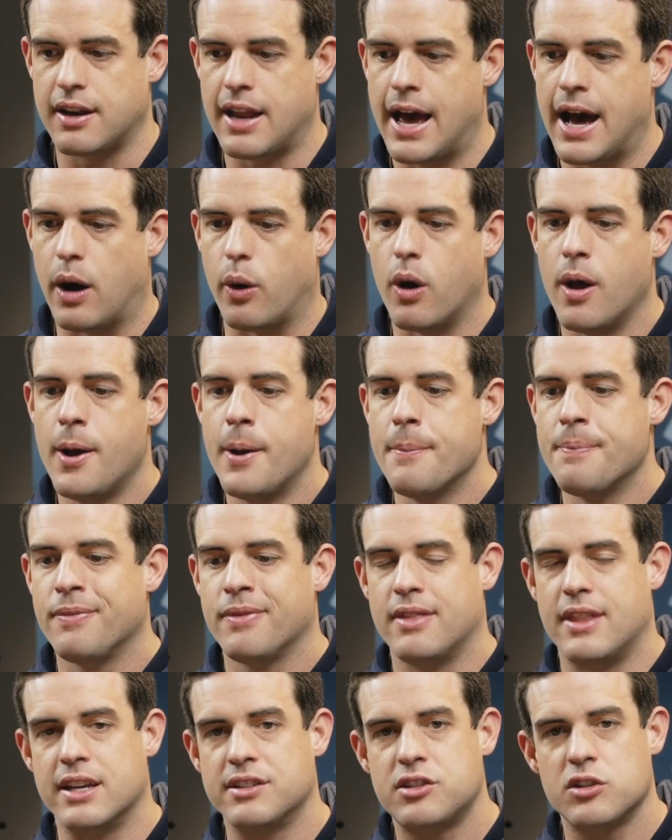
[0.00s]
Now,
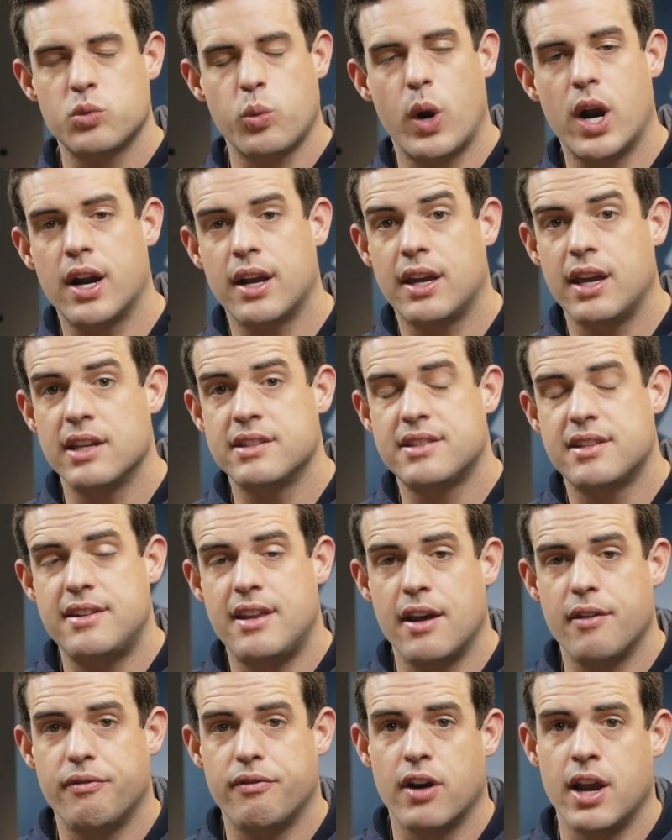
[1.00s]
this is where it gets
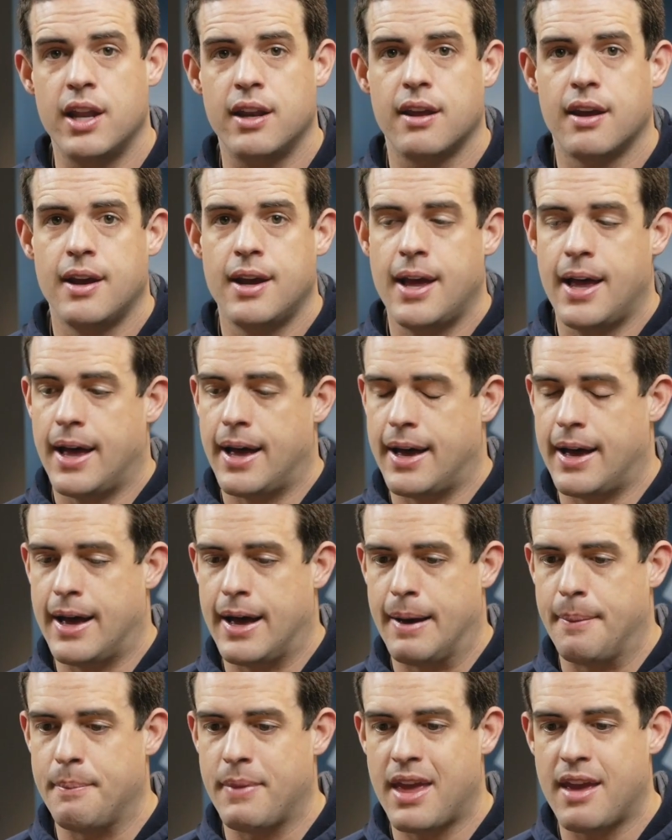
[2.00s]
different.
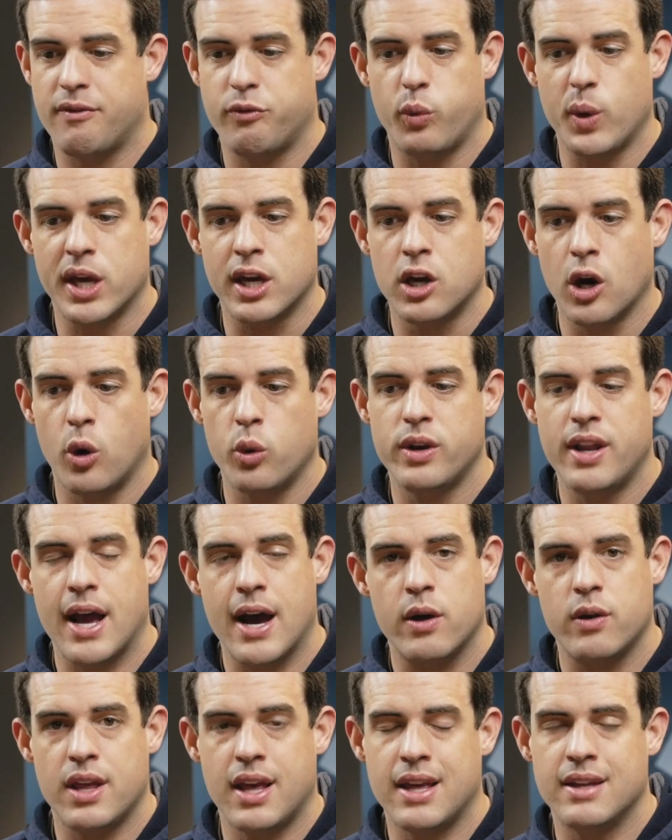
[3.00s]
If we go
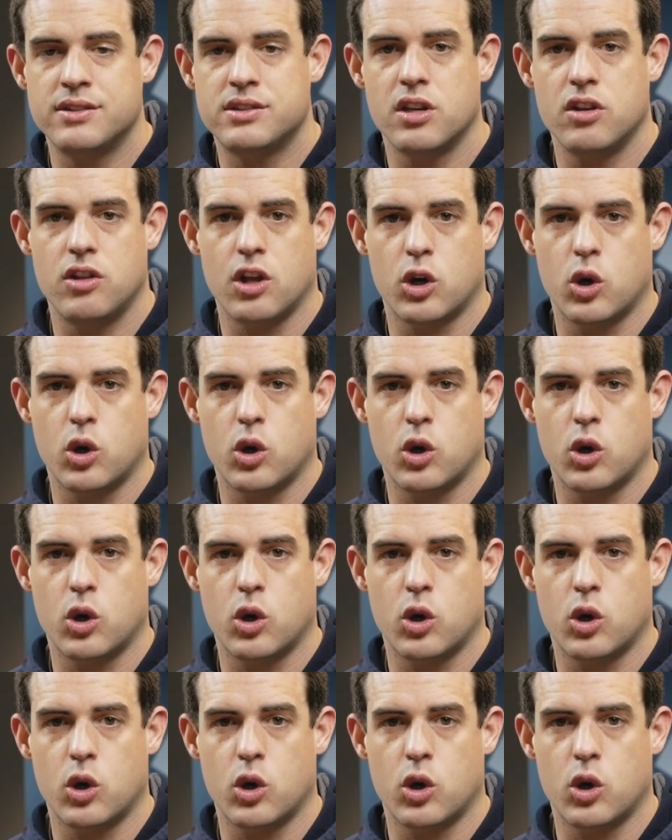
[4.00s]
down into the